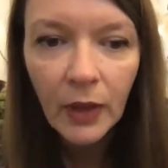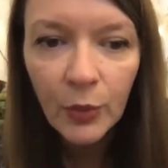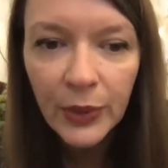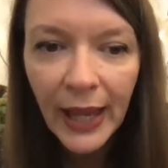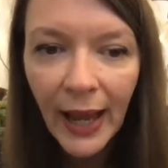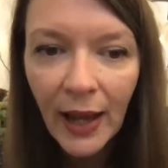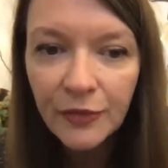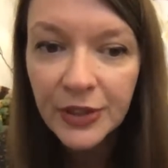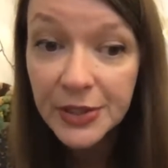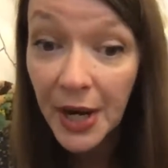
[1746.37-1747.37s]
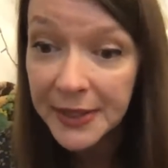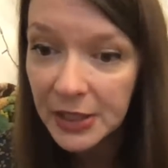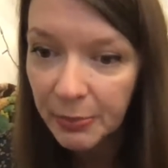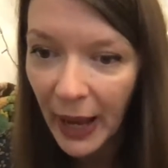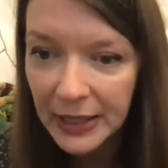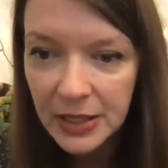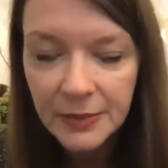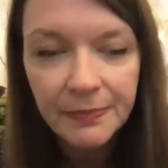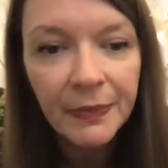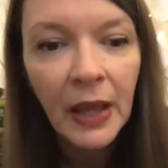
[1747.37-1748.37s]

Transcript: we have the title pattern.